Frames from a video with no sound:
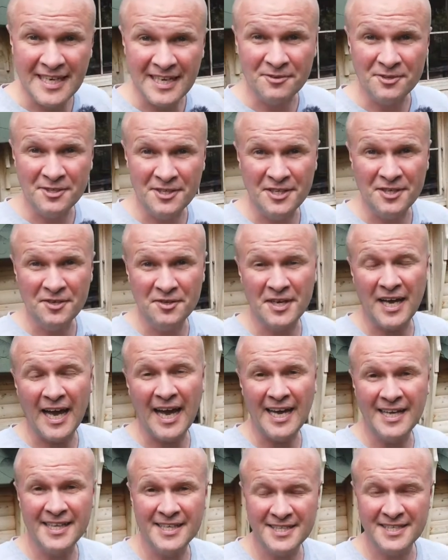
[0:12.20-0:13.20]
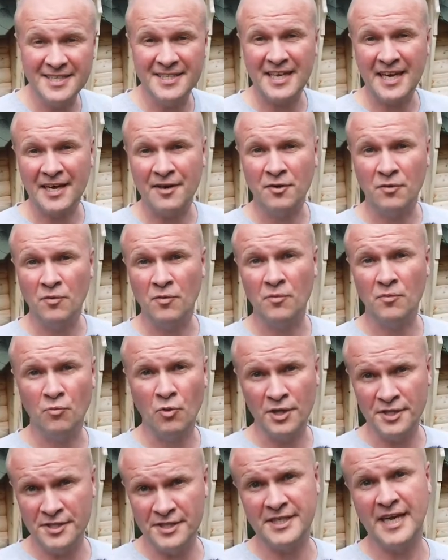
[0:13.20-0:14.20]
here in the UK. This is our
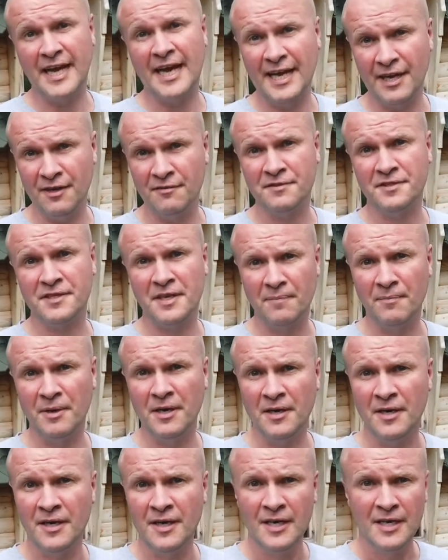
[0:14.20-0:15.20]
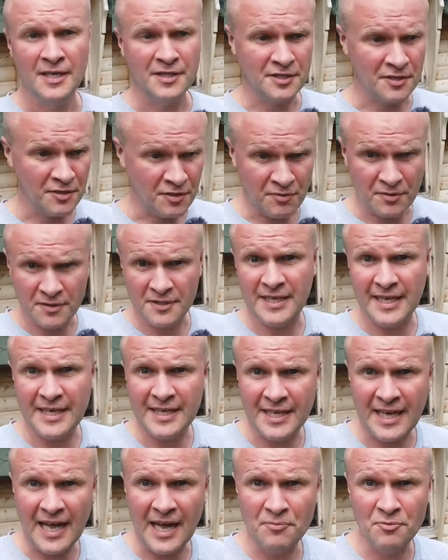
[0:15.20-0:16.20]
one day of summer, so I thought I'd
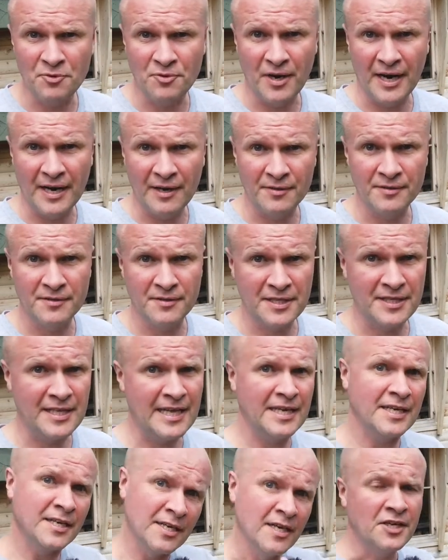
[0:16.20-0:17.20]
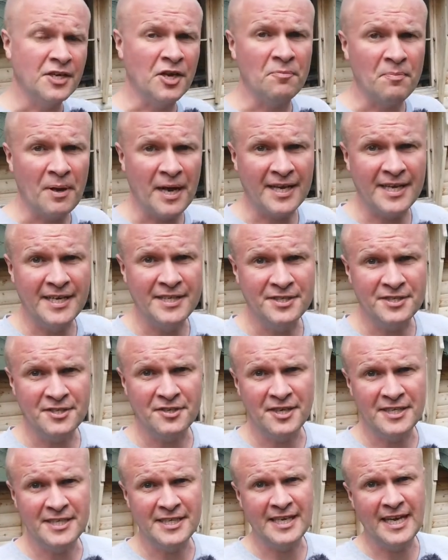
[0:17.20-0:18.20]
take the camera out to then go back
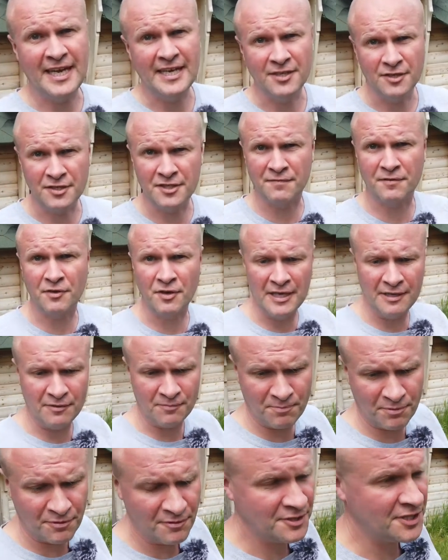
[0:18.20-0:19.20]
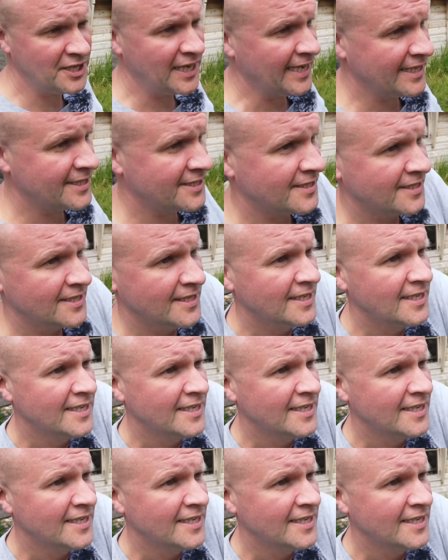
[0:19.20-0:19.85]
inside again, because I've got a little project